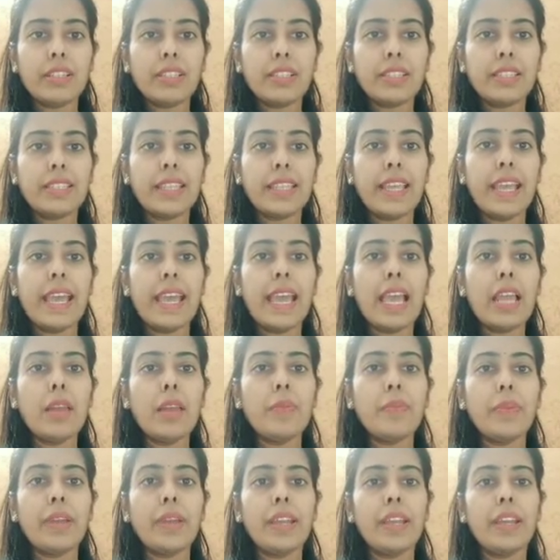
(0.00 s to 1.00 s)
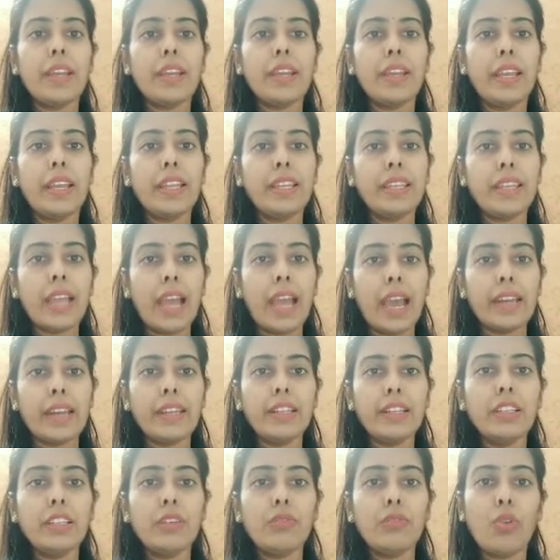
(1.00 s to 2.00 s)
they help in carrying the
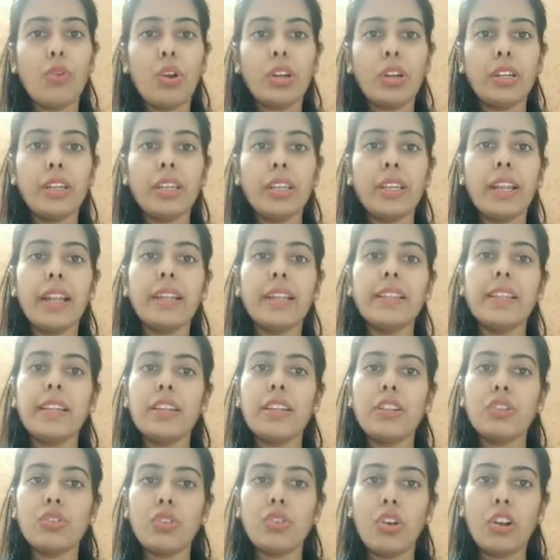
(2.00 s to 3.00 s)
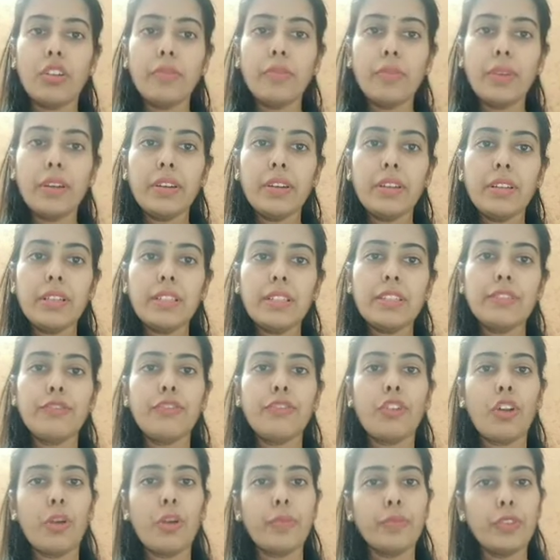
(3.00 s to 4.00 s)
water and the dissolved minerals
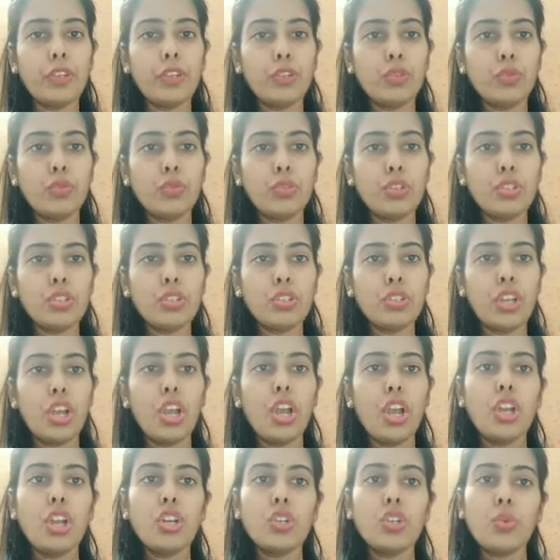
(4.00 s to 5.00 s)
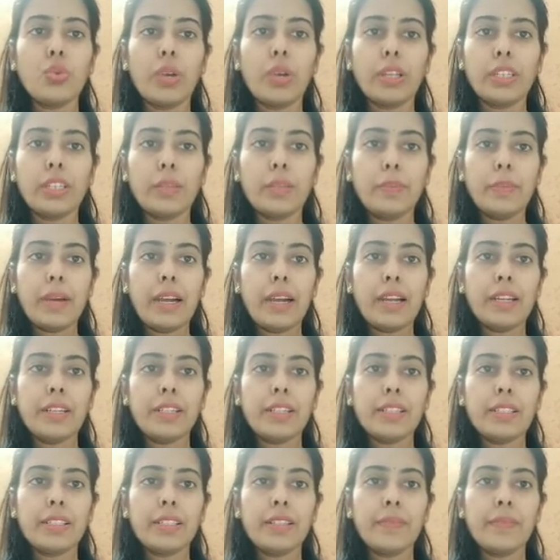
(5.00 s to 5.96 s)
from the roots to other parts,